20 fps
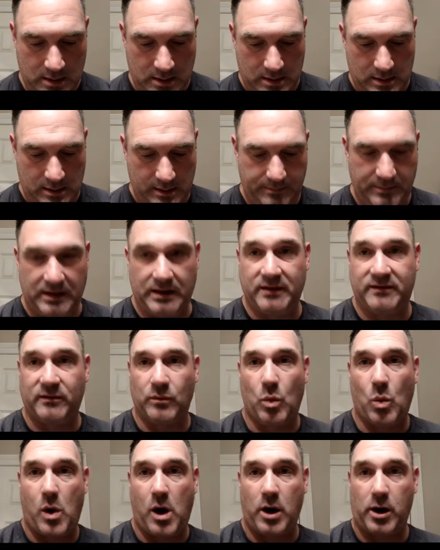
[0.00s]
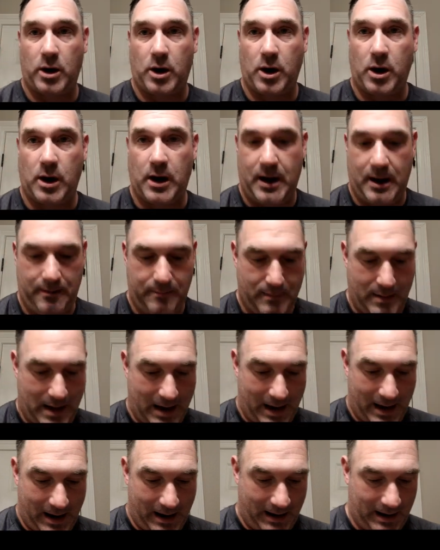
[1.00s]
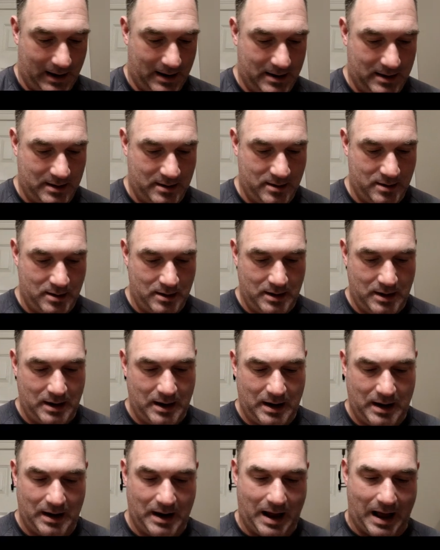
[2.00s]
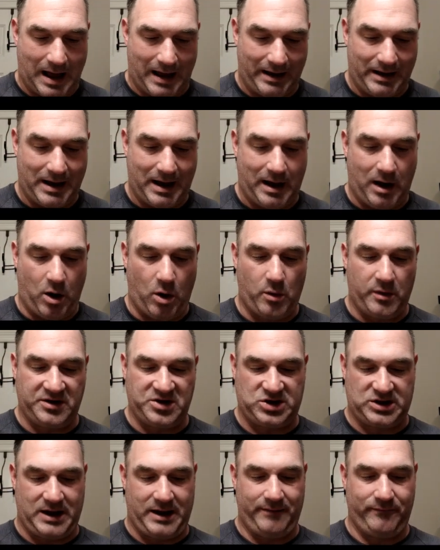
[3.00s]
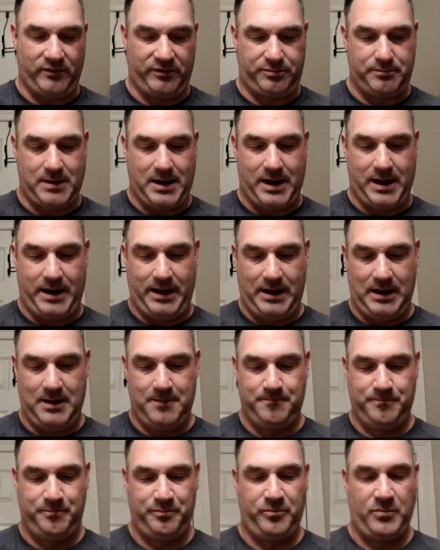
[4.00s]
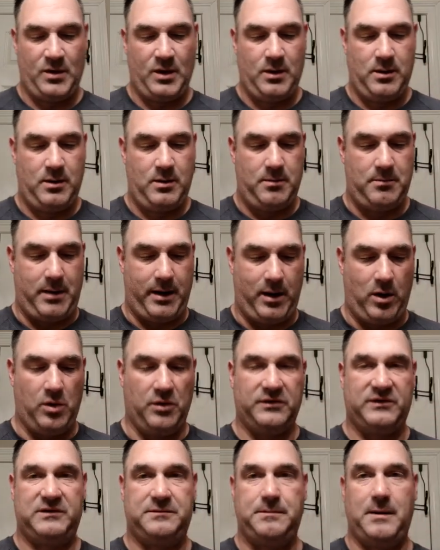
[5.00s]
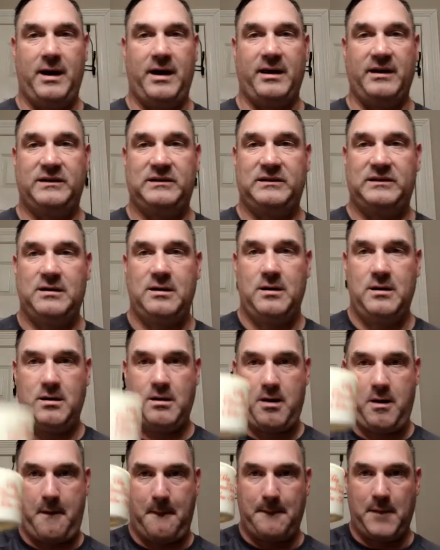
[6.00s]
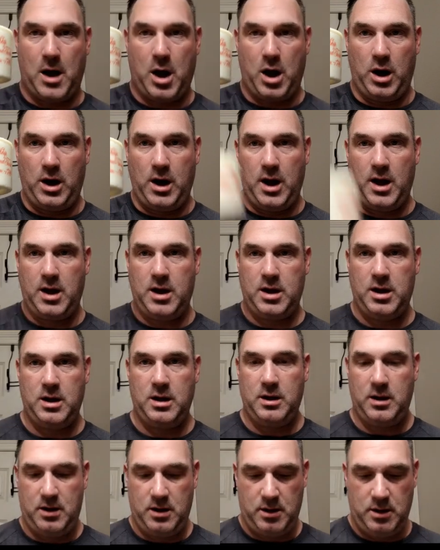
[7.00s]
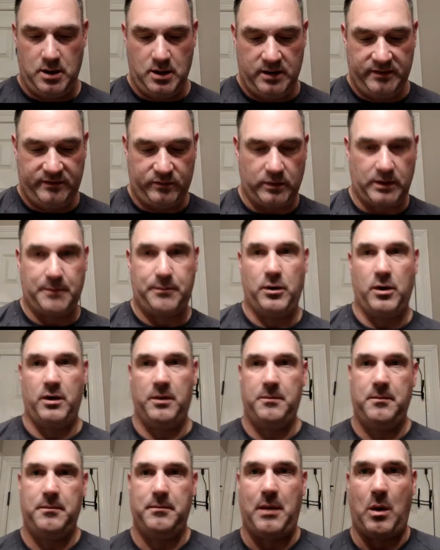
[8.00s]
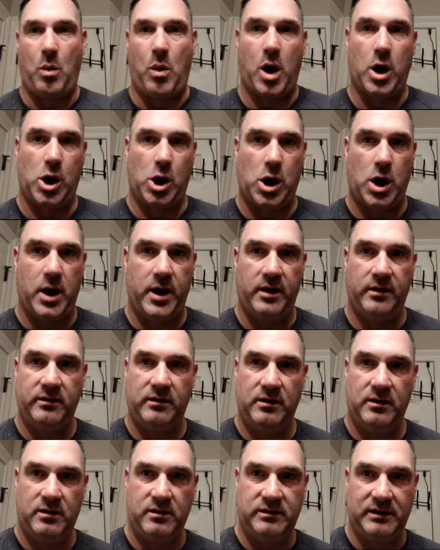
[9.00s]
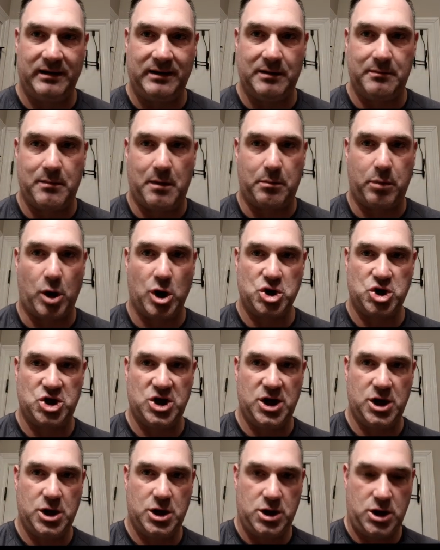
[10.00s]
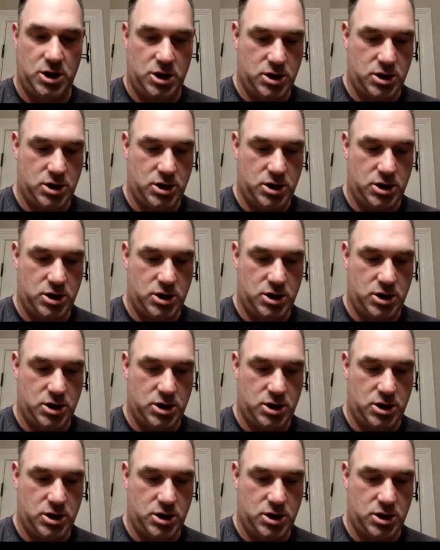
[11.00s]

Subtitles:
let me get some water in my, and I always shave with my Old Spice mug. So I put my water in to dip my brush in.